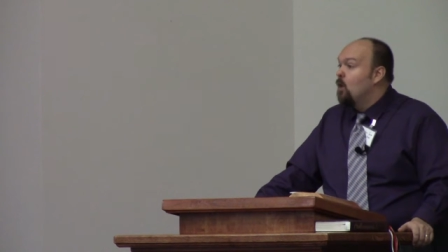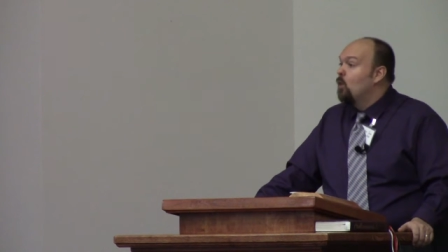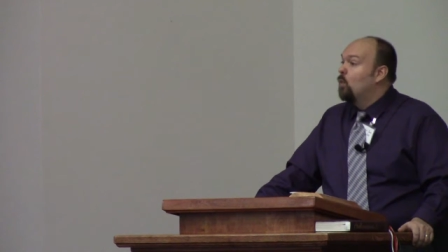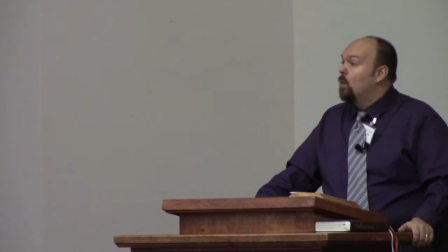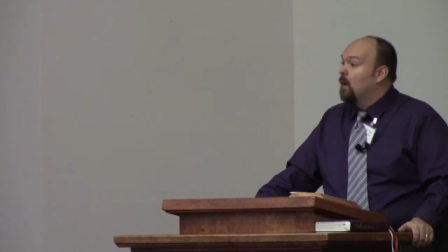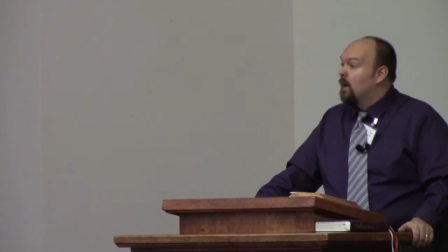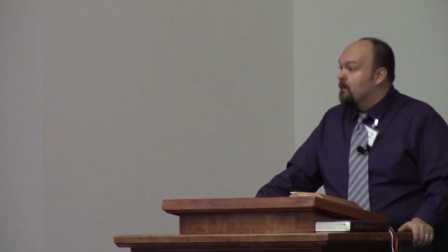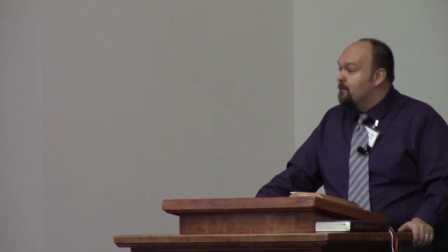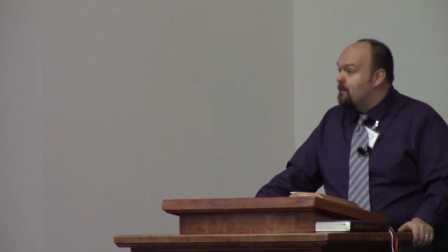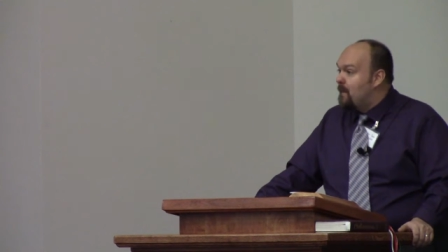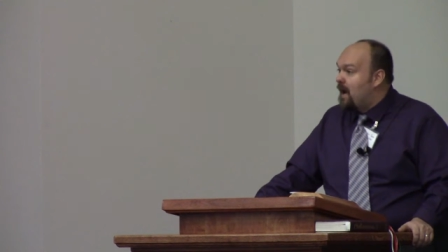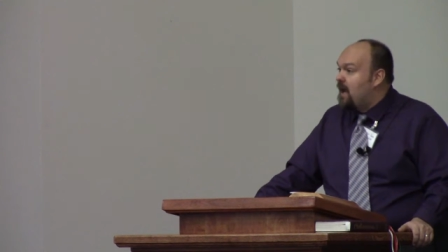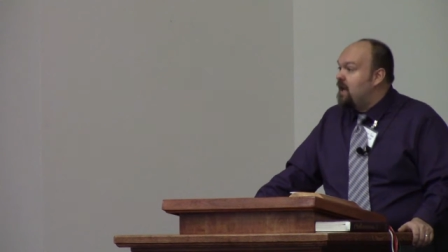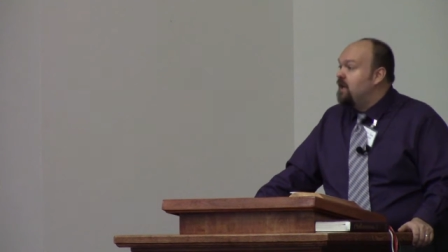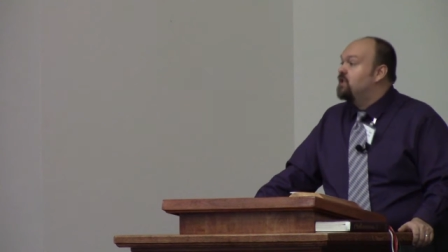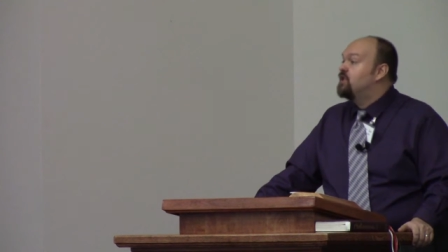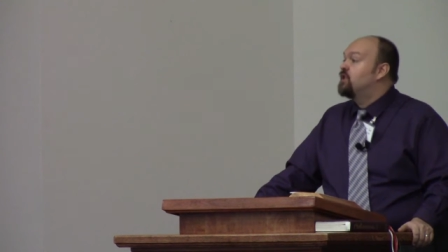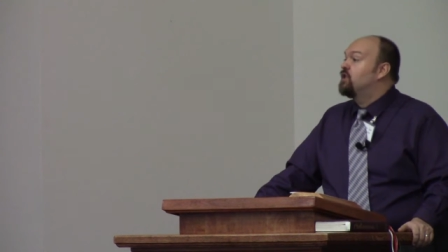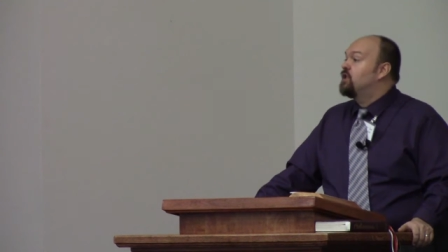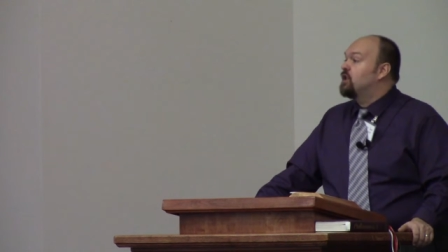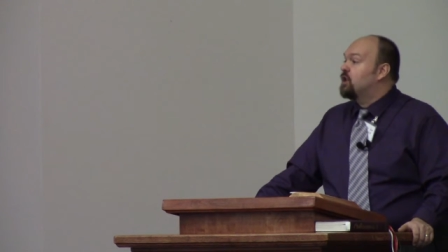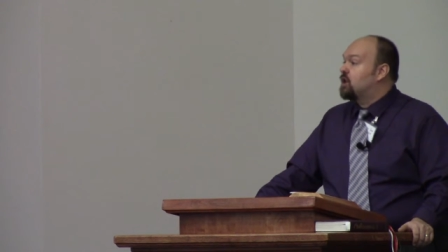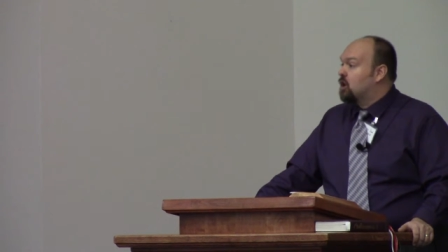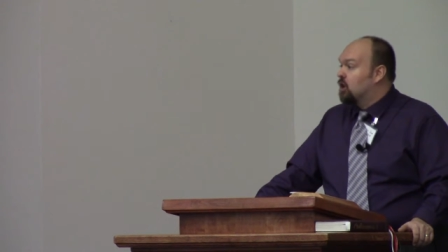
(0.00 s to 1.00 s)
We're made
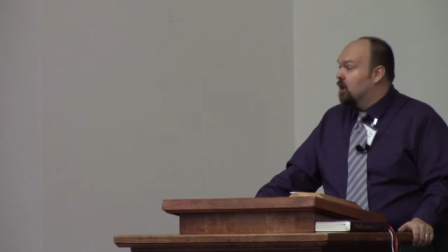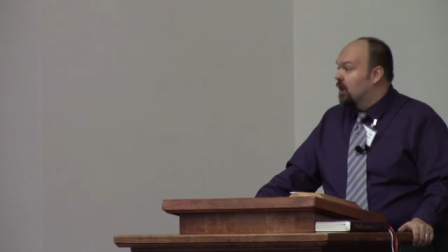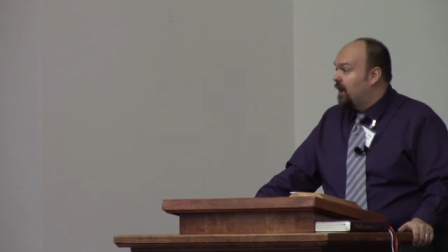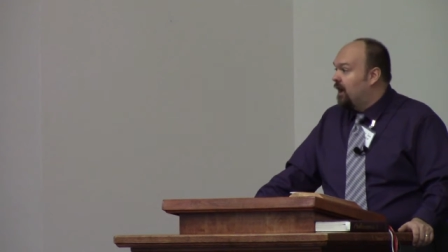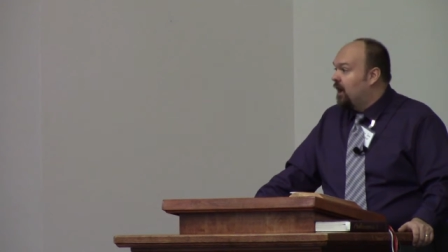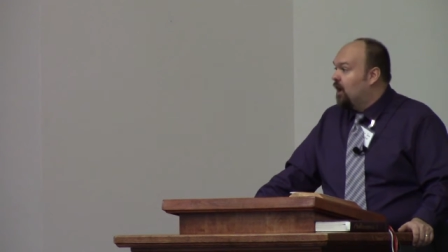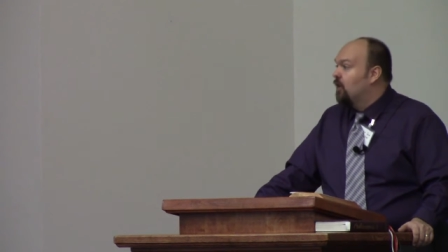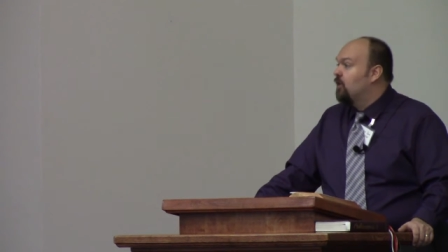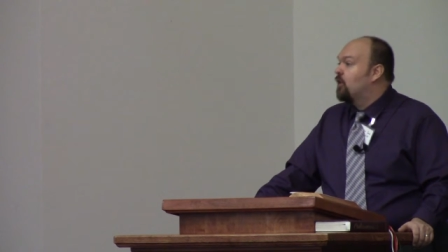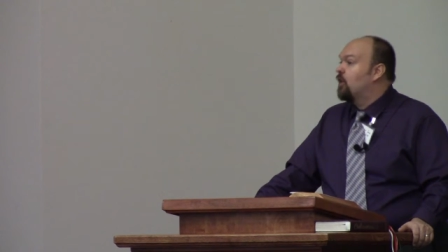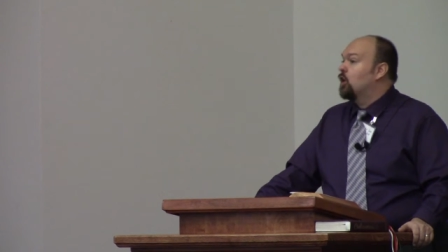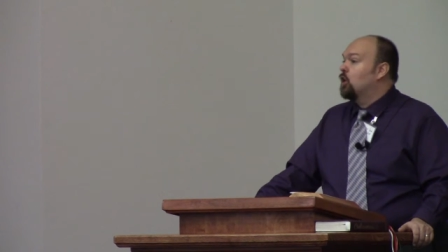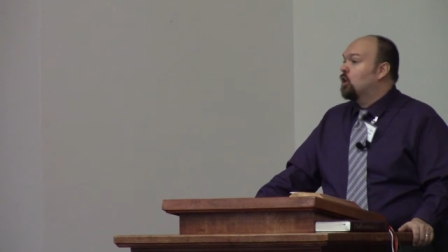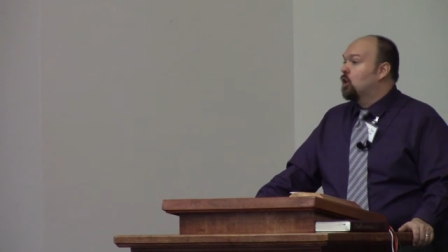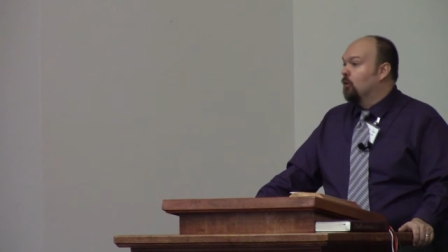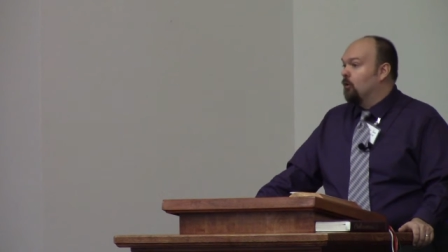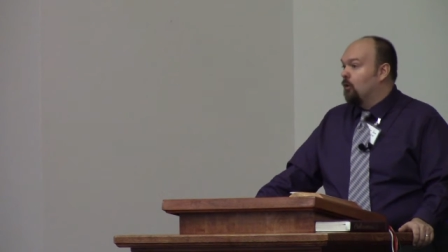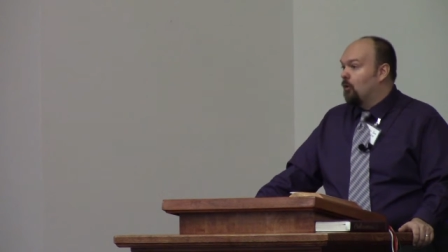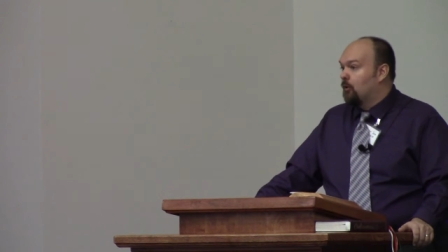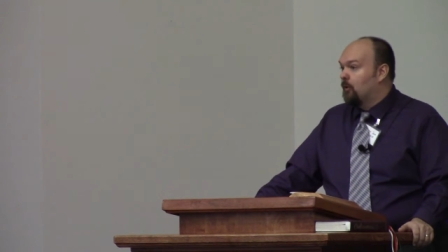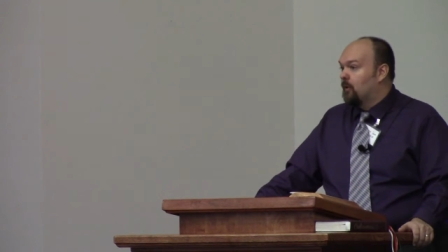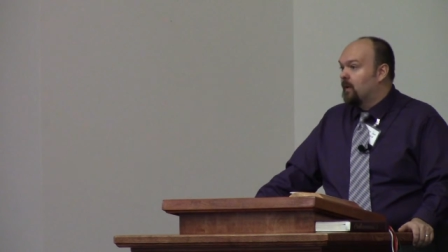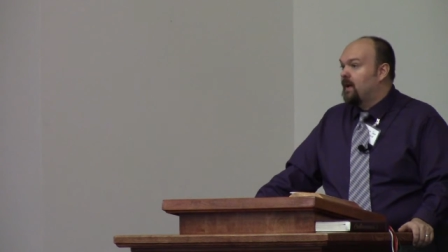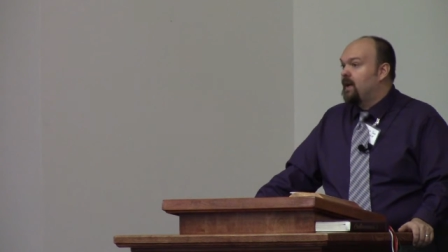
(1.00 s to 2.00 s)
to declare the
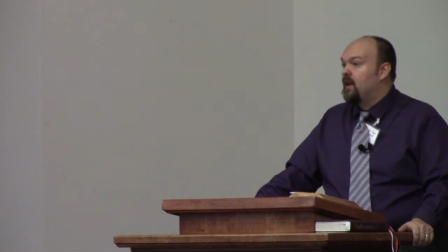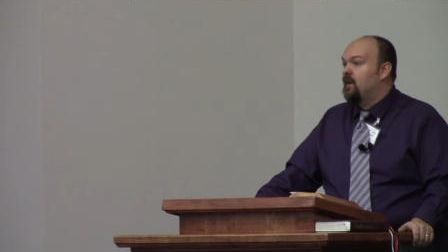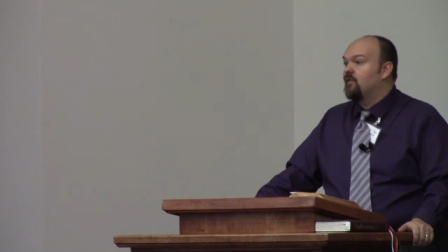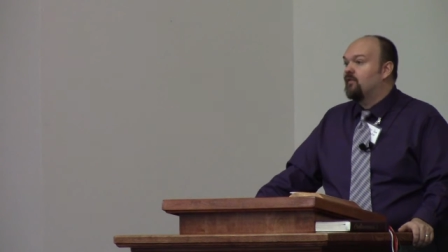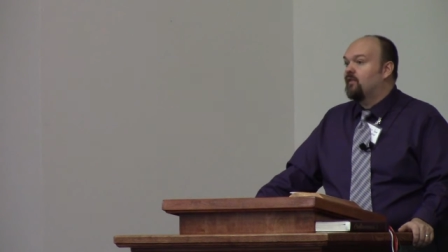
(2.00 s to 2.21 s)
glory